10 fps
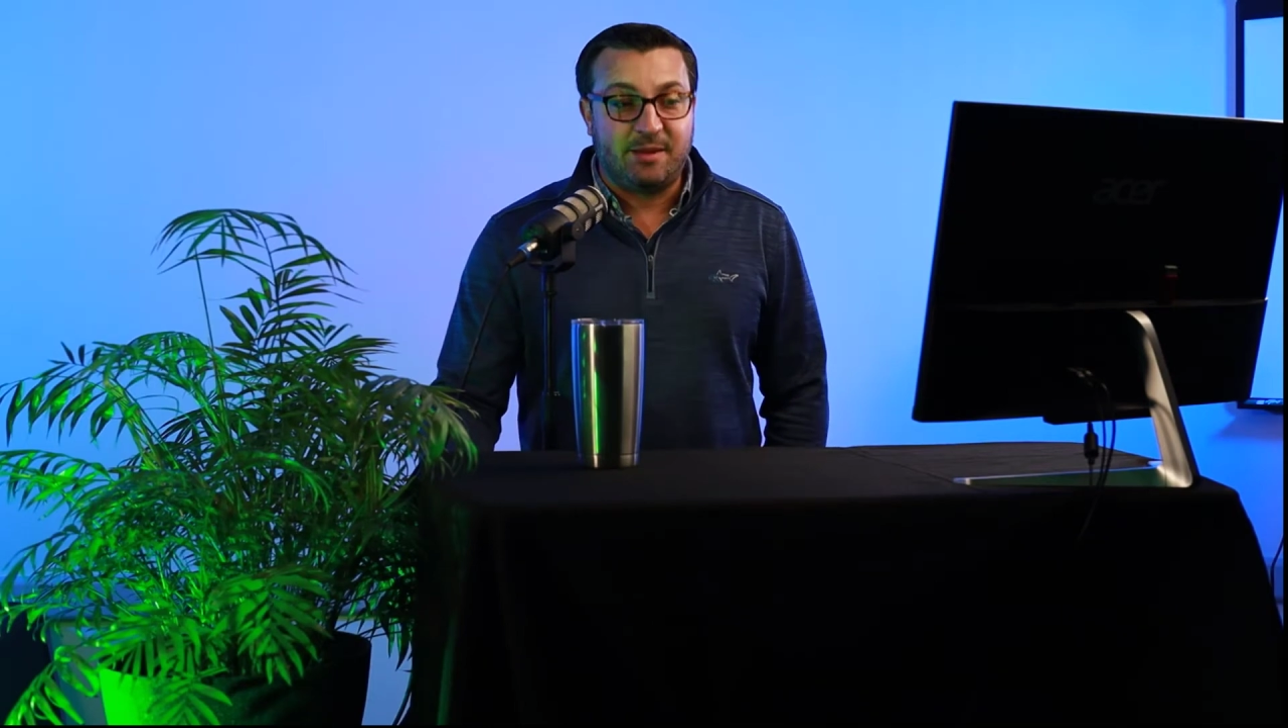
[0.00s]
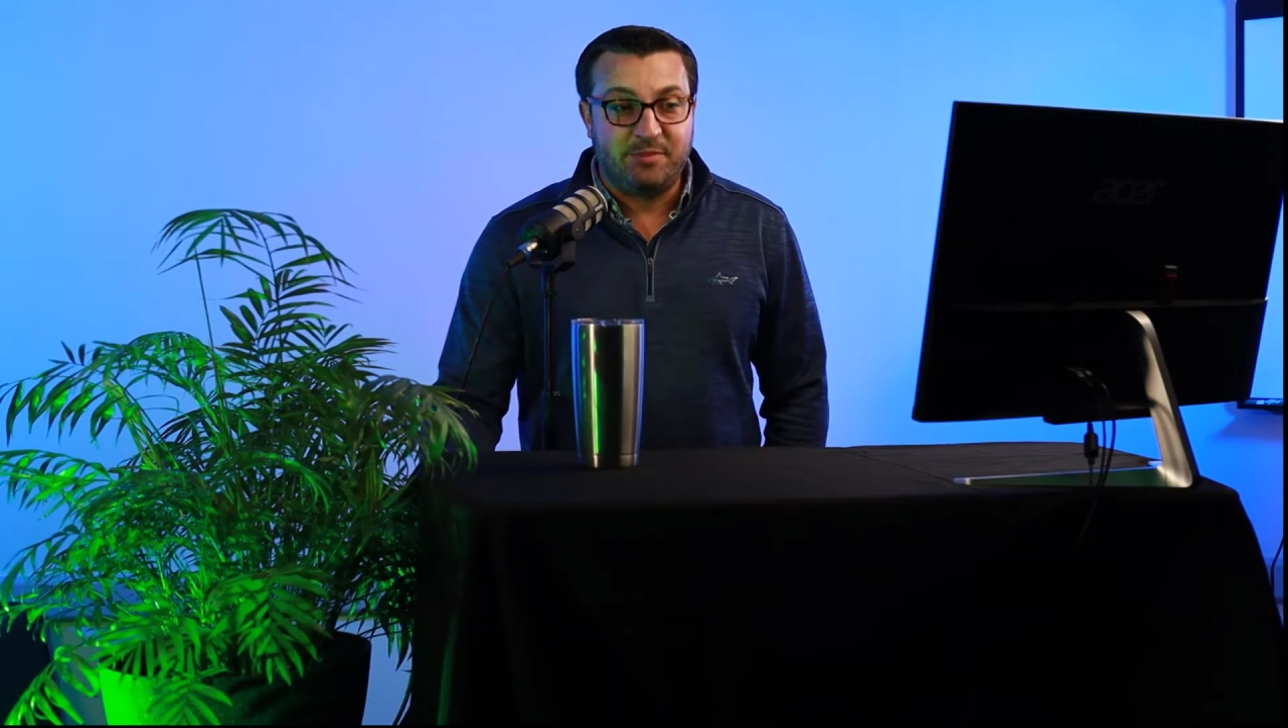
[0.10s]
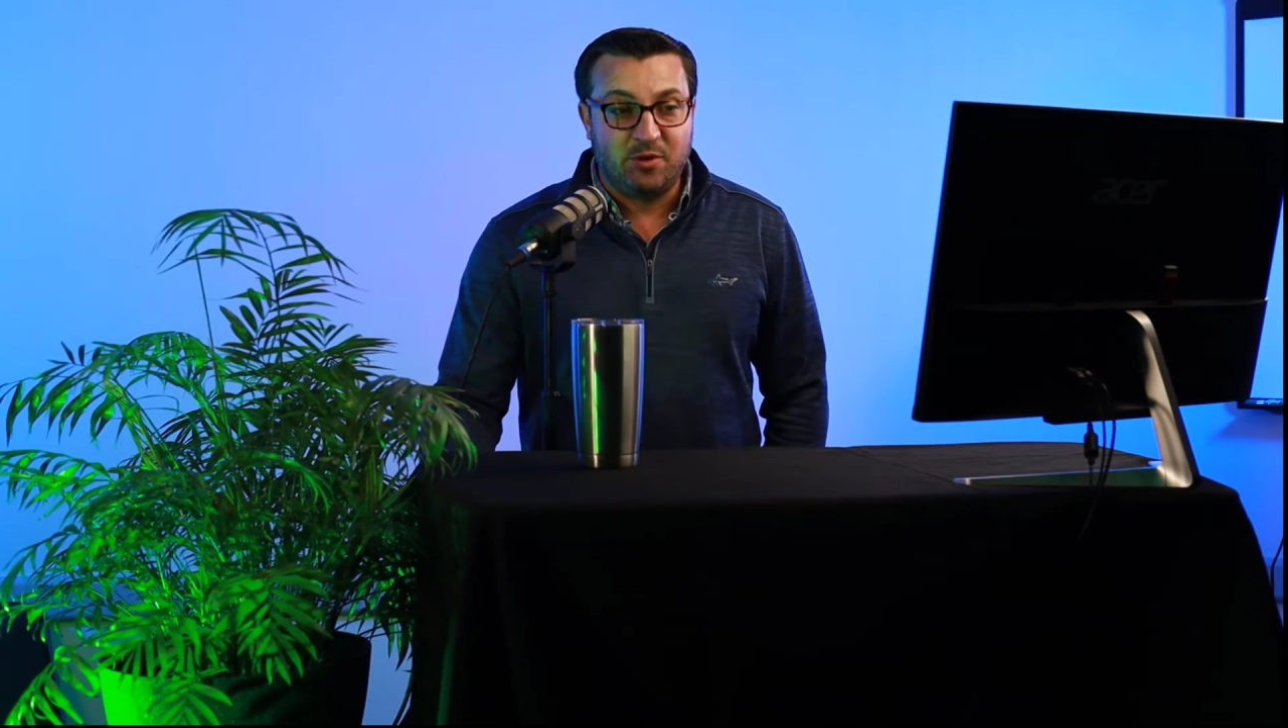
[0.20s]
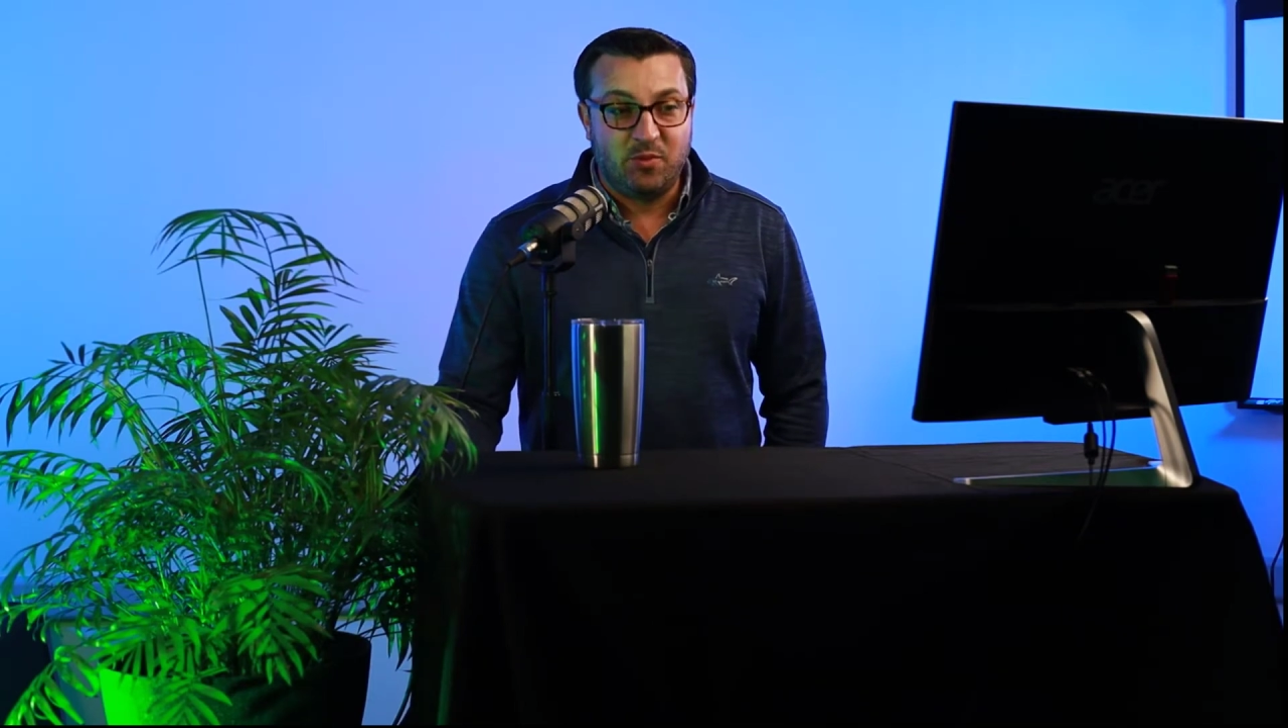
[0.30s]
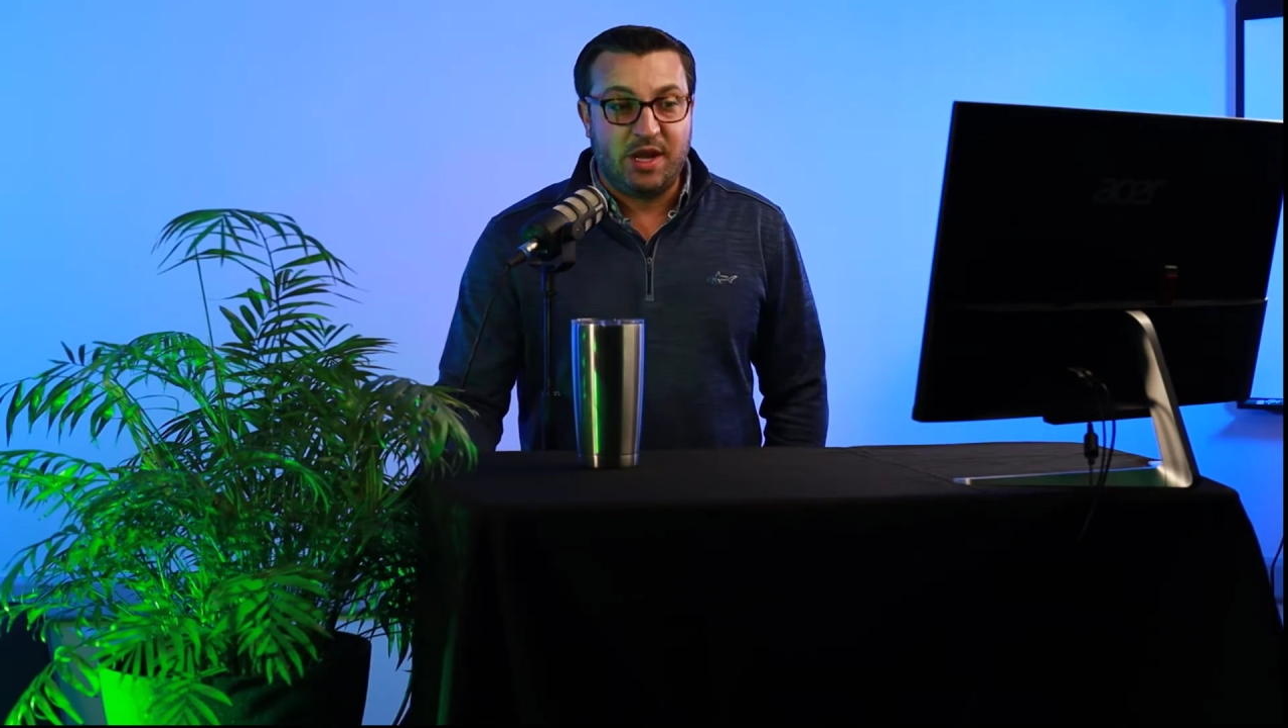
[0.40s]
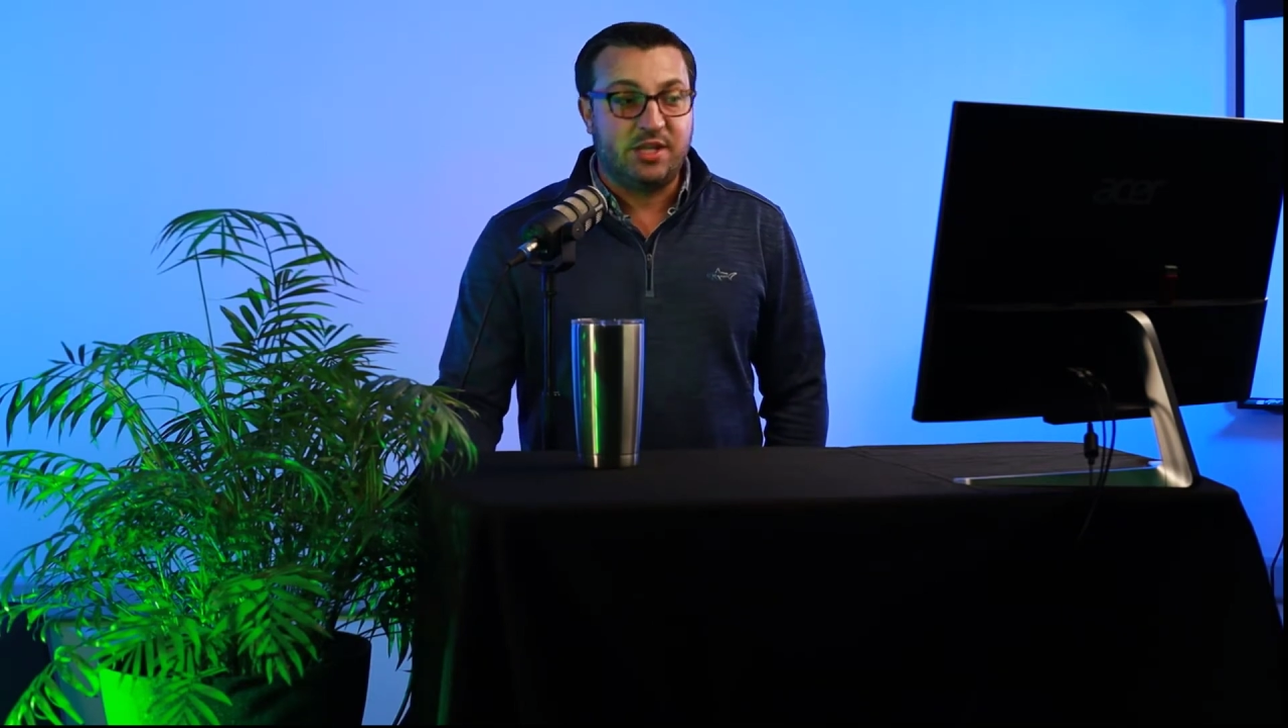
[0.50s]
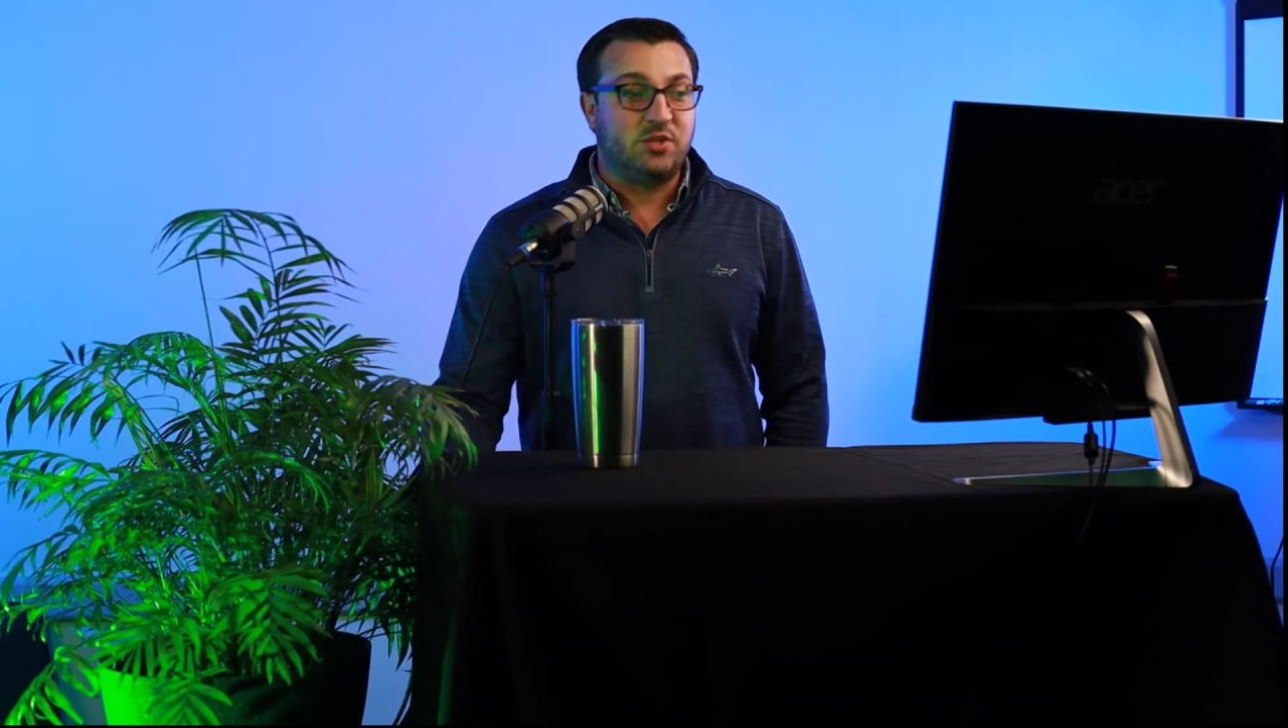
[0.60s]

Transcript: in a way to